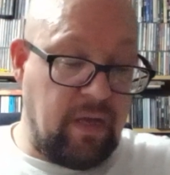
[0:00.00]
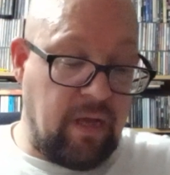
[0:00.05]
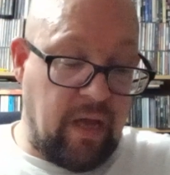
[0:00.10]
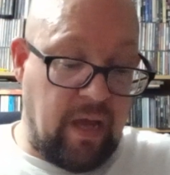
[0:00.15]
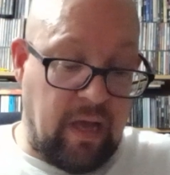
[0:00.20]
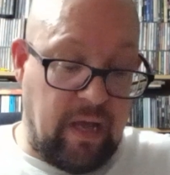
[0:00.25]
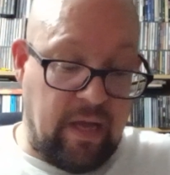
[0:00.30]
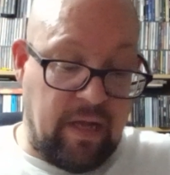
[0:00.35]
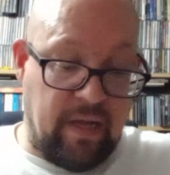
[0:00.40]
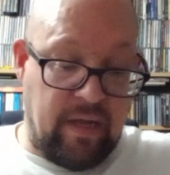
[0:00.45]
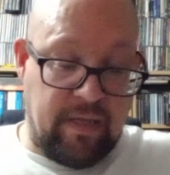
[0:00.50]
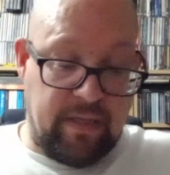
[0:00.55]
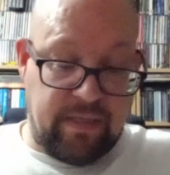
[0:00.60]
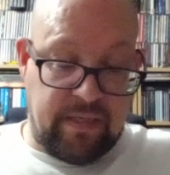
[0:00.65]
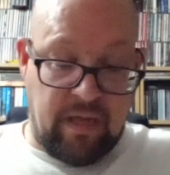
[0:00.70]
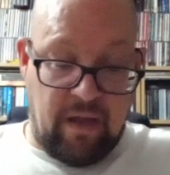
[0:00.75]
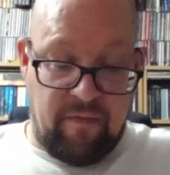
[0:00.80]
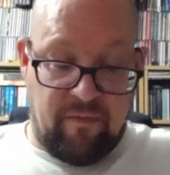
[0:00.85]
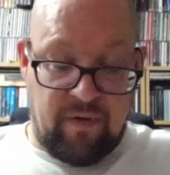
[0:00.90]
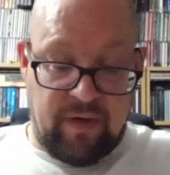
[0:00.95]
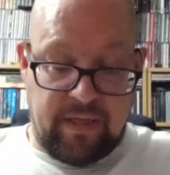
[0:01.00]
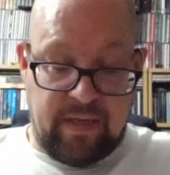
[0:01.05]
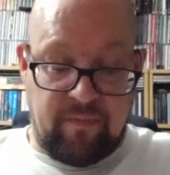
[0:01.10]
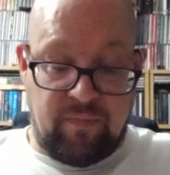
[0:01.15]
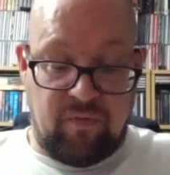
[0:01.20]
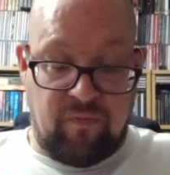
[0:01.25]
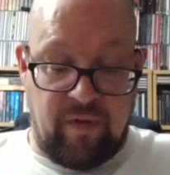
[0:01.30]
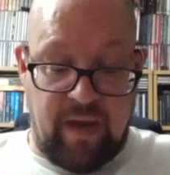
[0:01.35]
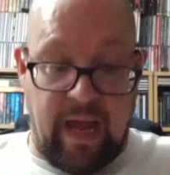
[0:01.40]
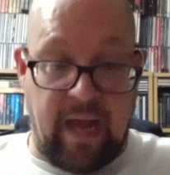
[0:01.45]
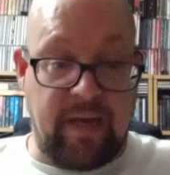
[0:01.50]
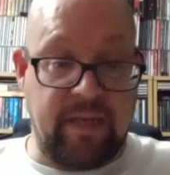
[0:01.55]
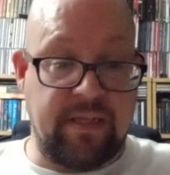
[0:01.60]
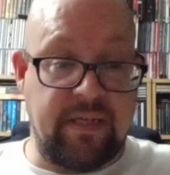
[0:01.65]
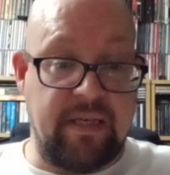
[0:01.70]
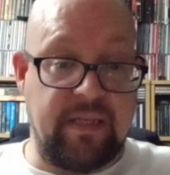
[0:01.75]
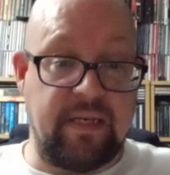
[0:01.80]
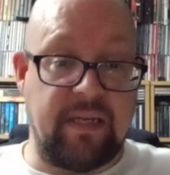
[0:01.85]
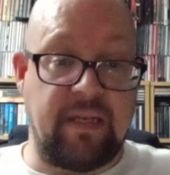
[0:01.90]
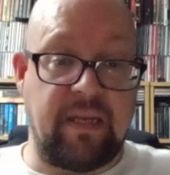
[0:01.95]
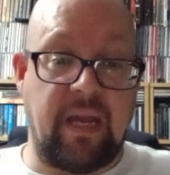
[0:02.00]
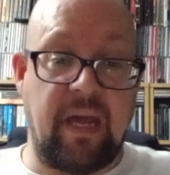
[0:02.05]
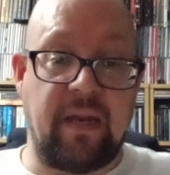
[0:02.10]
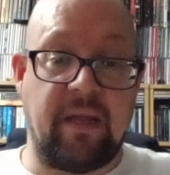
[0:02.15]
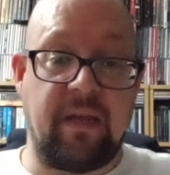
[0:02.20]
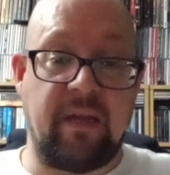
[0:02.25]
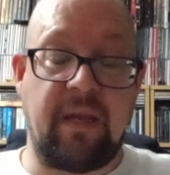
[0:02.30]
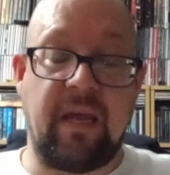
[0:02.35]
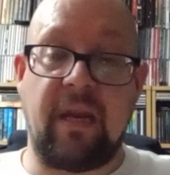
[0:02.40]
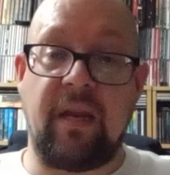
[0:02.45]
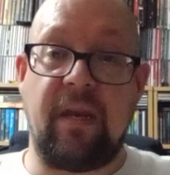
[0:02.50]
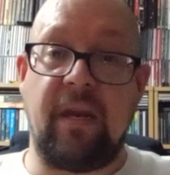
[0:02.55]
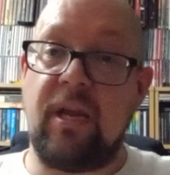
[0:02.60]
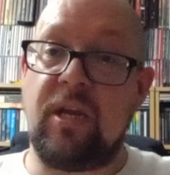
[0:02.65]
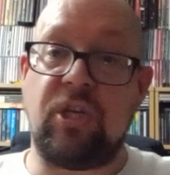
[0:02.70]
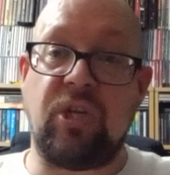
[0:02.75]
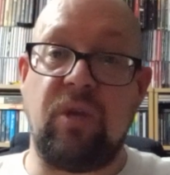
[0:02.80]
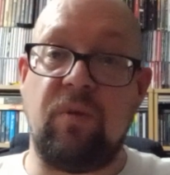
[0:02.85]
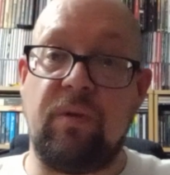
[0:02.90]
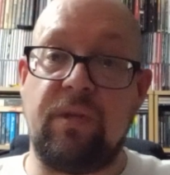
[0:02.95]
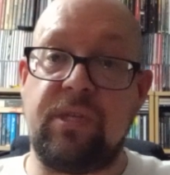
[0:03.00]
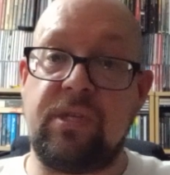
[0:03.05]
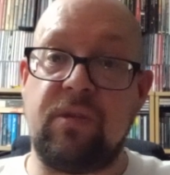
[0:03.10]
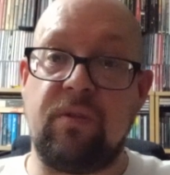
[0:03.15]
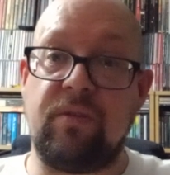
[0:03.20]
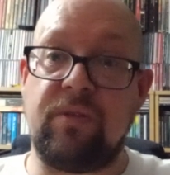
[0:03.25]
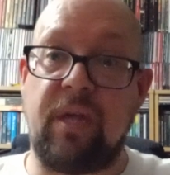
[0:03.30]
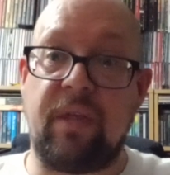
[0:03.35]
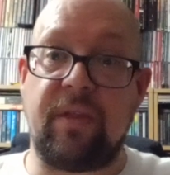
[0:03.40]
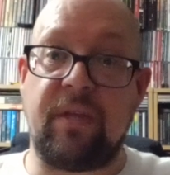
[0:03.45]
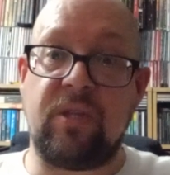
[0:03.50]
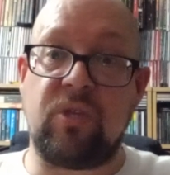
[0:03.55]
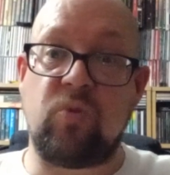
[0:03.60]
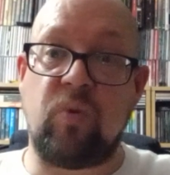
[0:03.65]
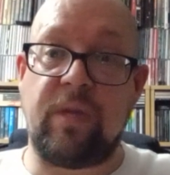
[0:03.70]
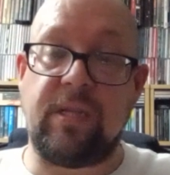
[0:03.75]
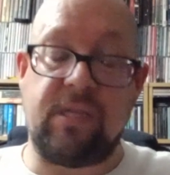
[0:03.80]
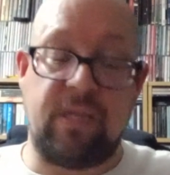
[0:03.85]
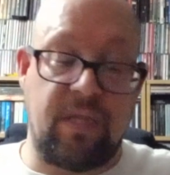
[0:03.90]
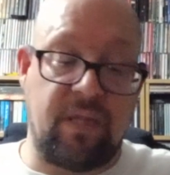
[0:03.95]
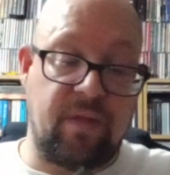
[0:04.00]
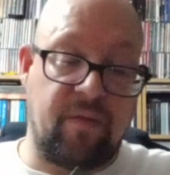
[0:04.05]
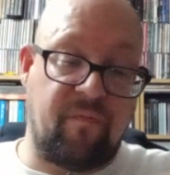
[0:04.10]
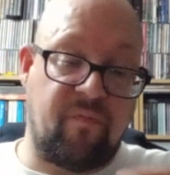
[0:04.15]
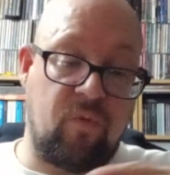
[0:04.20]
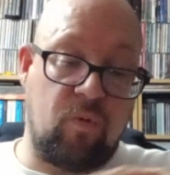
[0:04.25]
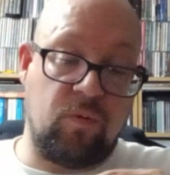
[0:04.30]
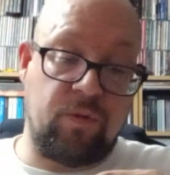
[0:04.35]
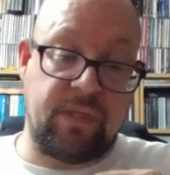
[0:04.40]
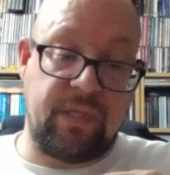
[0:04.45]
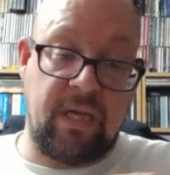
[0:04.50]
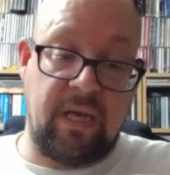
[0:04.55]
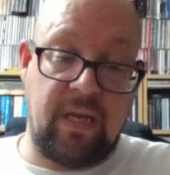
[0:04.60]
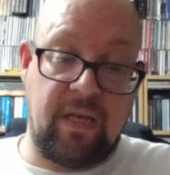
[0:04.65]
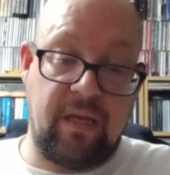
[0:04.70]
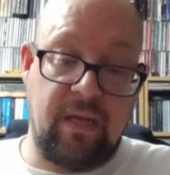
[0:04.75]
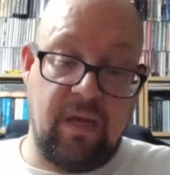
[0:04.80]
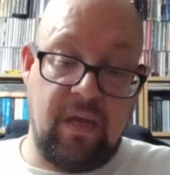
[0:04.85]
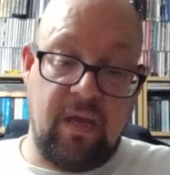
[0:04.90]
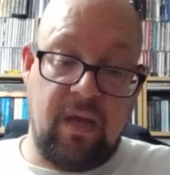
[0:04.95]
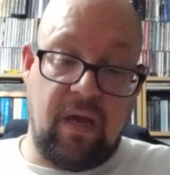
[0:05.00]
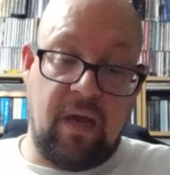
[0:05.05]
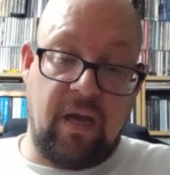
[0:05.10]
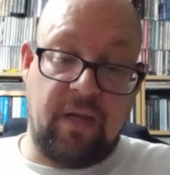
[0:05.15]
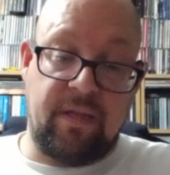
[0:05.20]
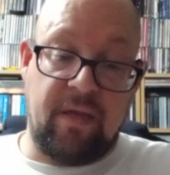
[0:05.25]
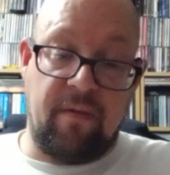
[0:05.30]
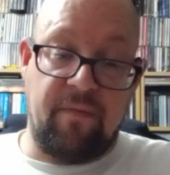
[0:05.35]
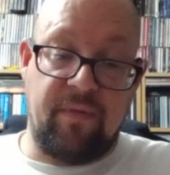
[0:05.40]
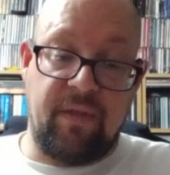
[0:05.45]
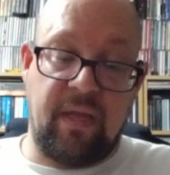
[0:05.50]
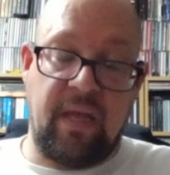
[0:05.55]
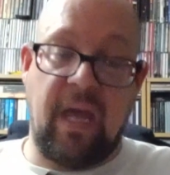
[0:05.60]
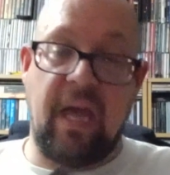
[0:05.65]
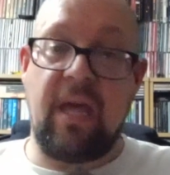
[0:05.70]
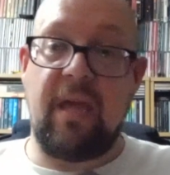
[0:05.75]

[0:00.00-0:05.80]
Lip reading: And so, for example, Reality didn't get an issue until, I think, 2014. I don't think